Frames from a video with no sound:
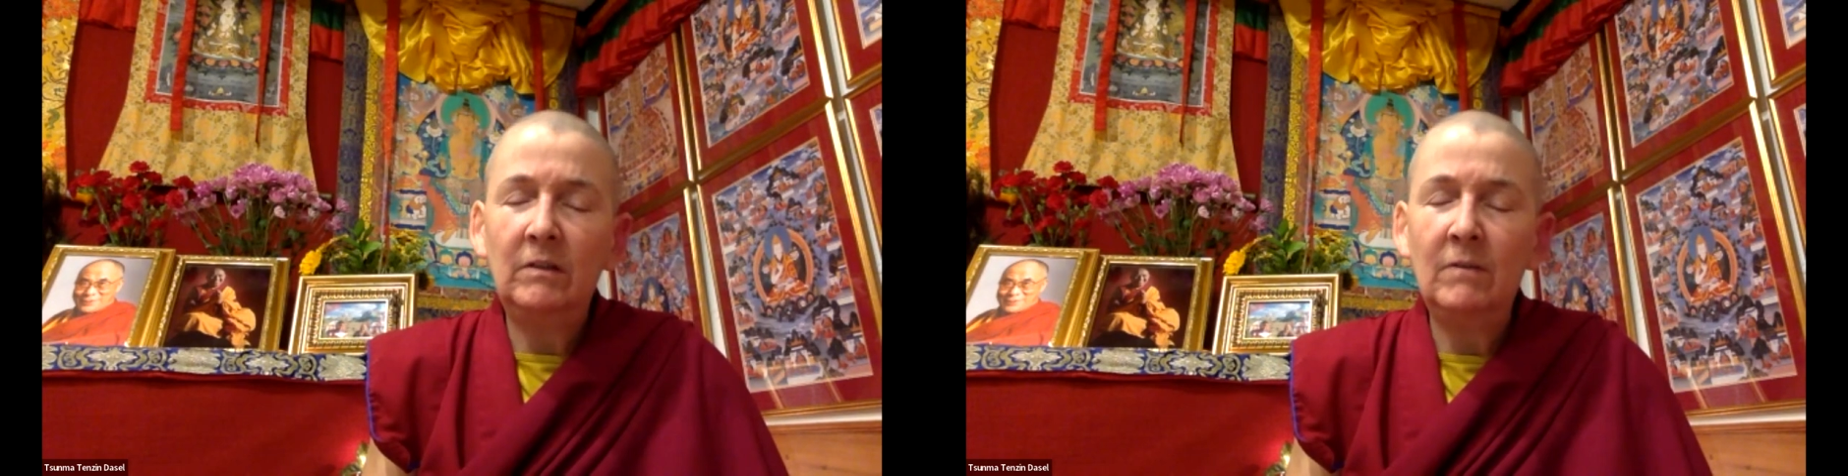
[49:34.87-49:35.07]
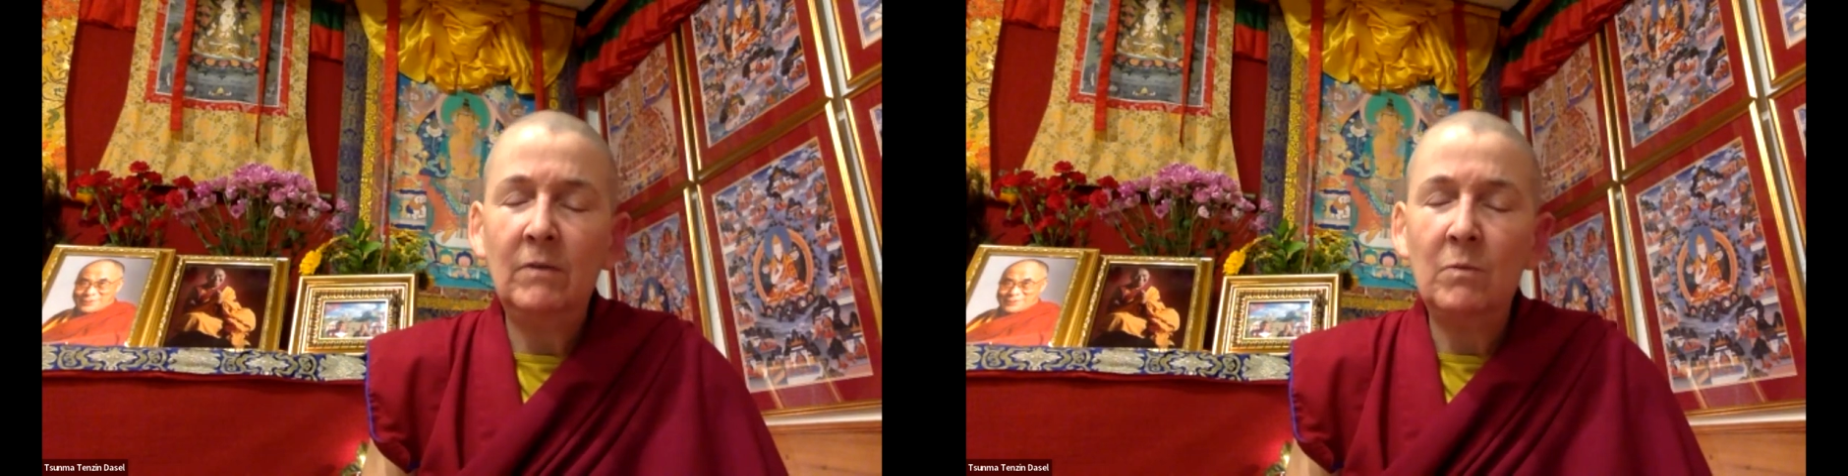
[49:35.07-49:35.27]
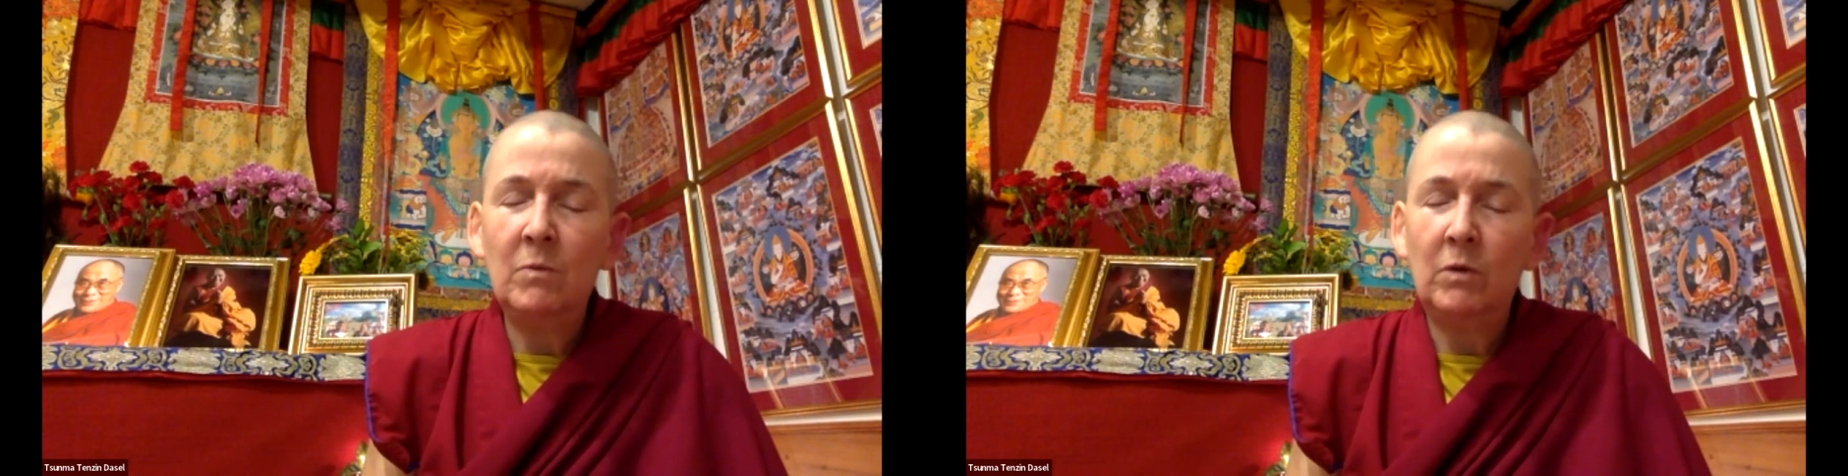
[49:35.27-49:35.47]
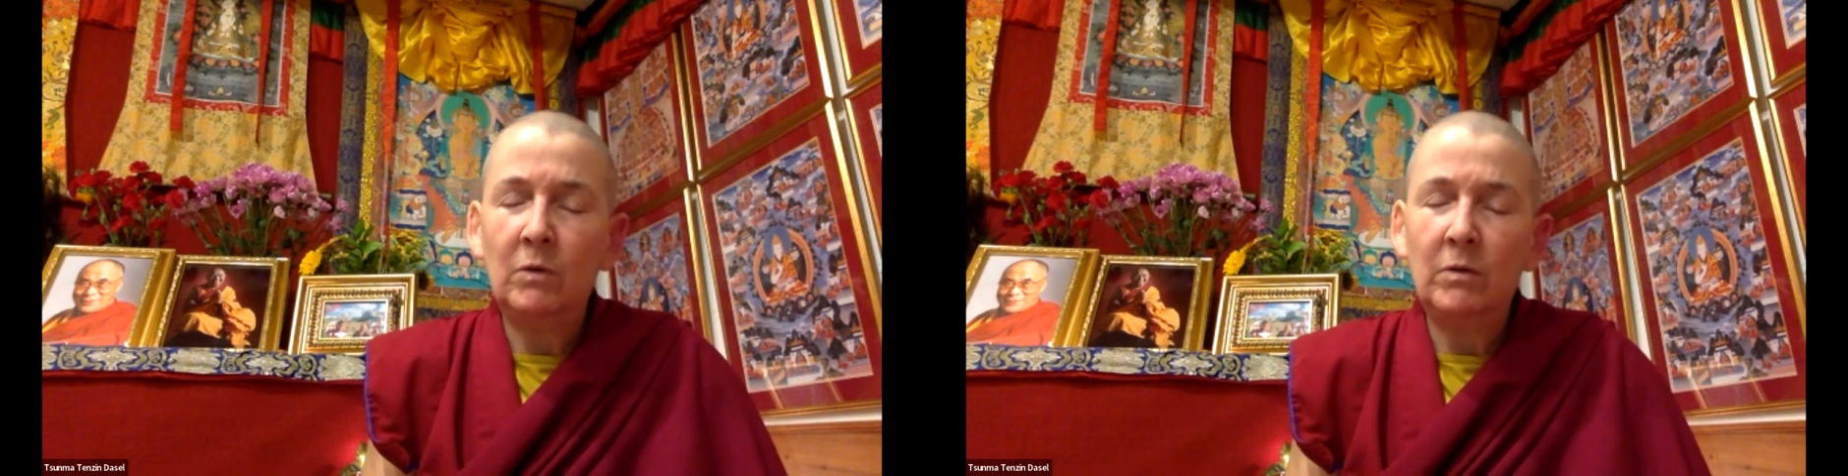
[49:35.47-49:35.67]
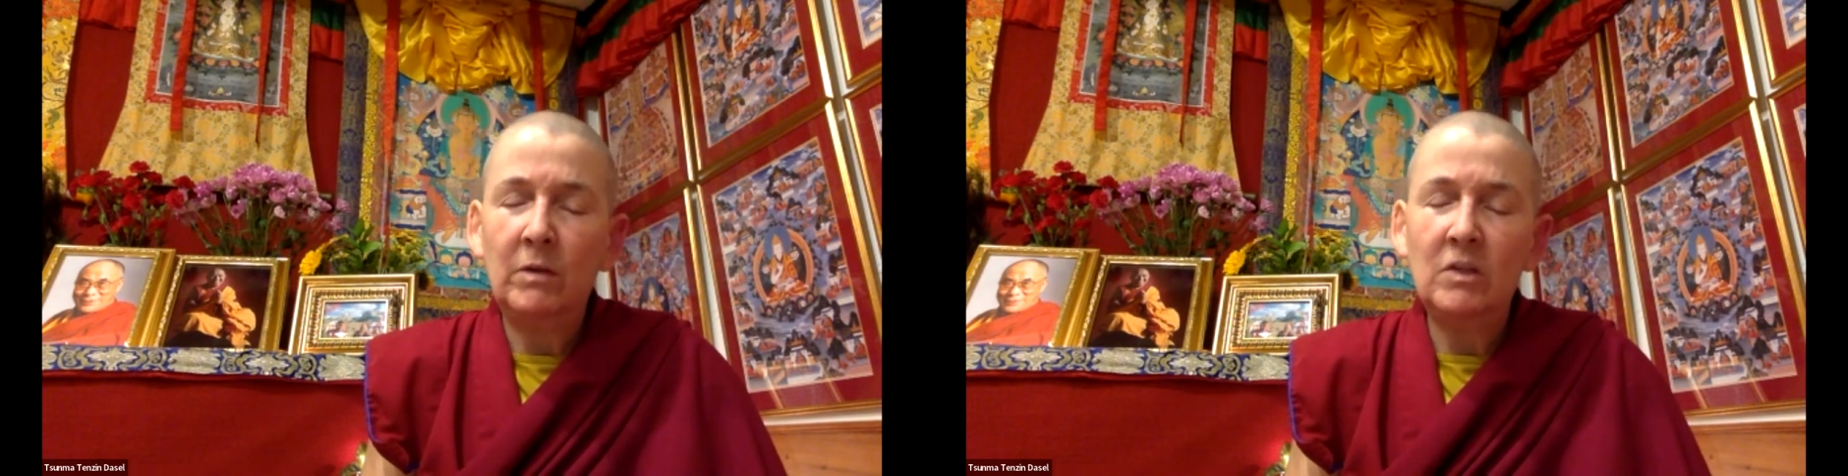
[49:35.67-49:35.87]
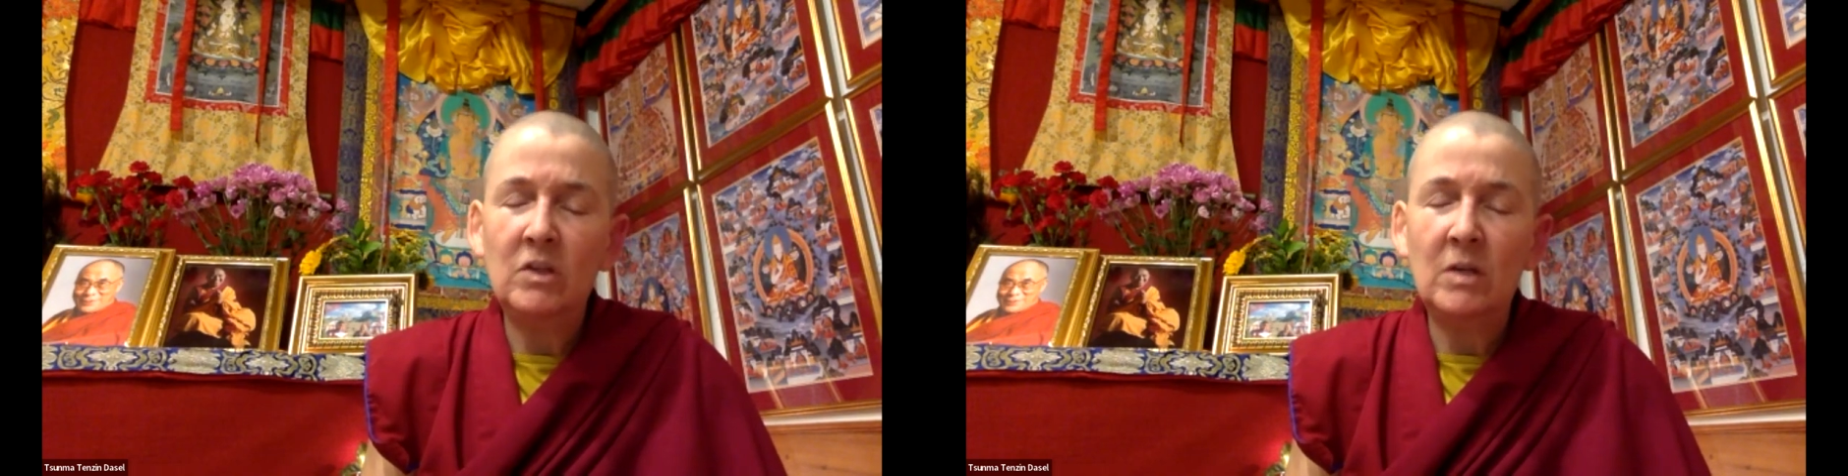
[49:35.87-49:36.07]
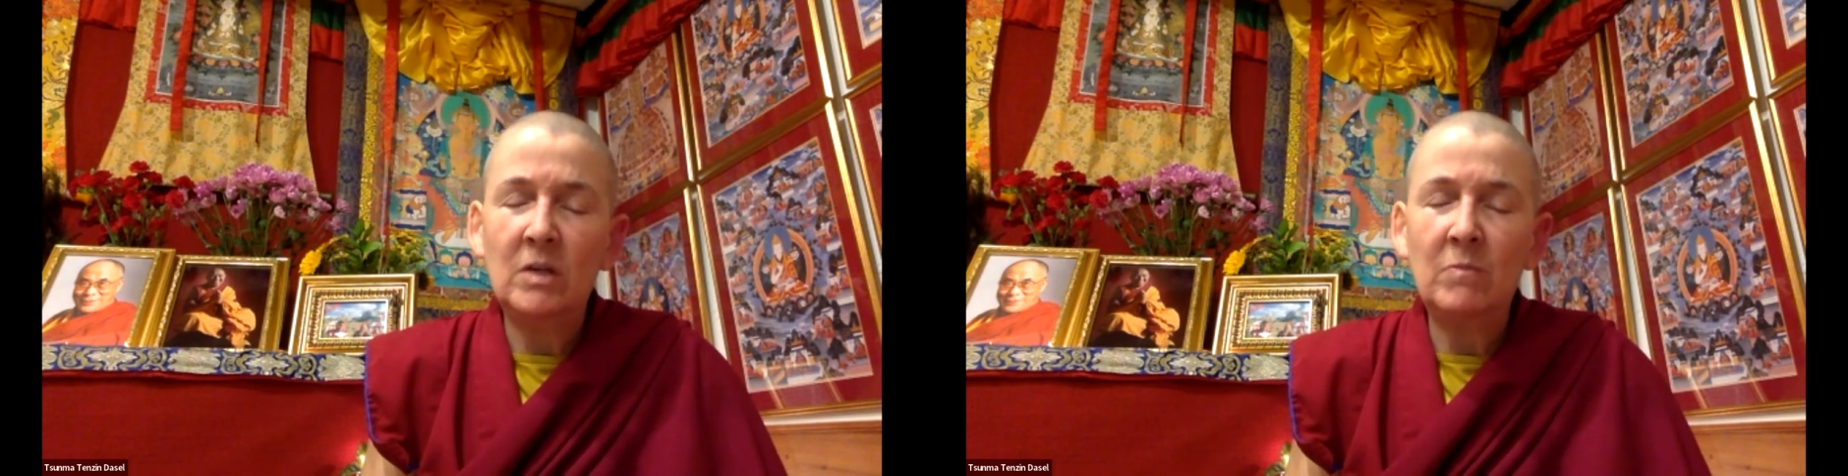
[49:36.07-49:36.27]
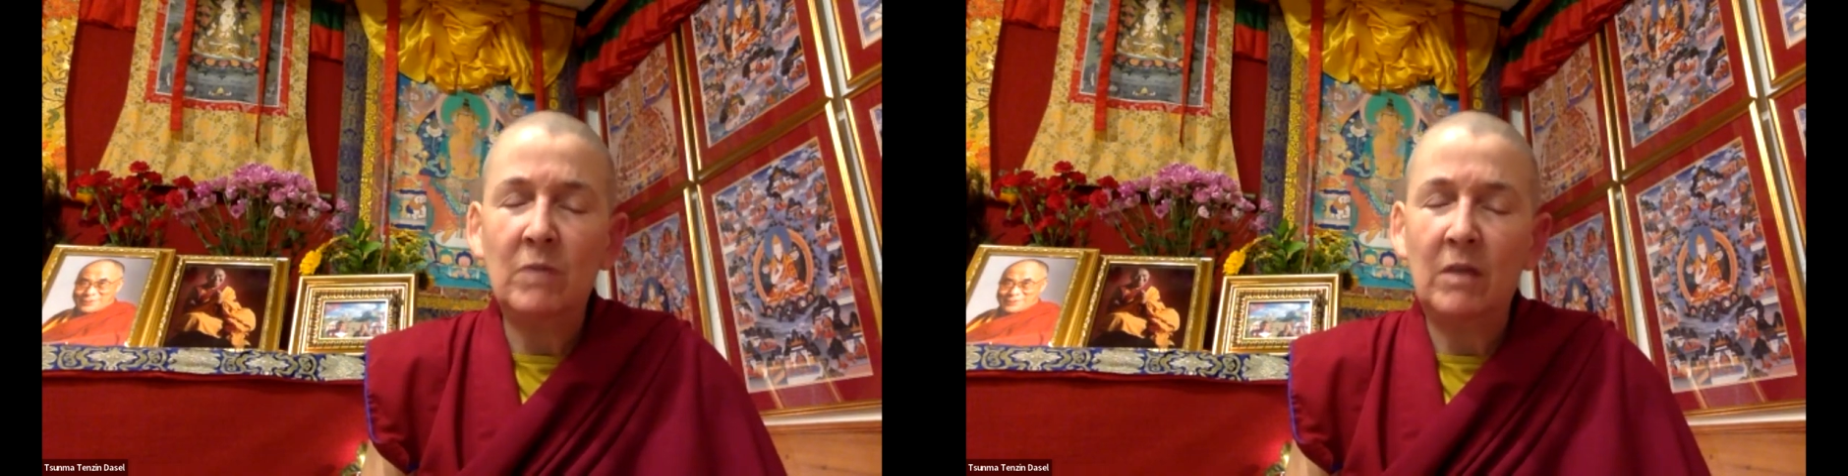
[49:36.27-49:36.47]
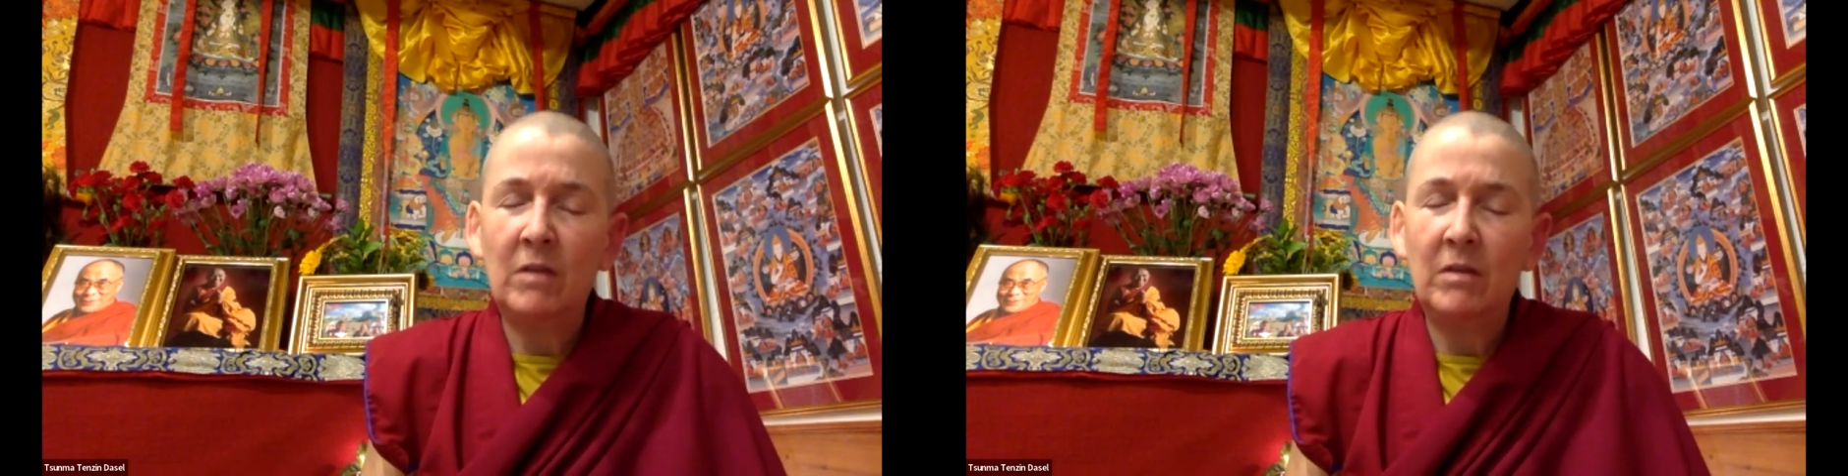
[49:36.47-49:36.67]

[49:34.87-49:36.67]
even more with each in-breath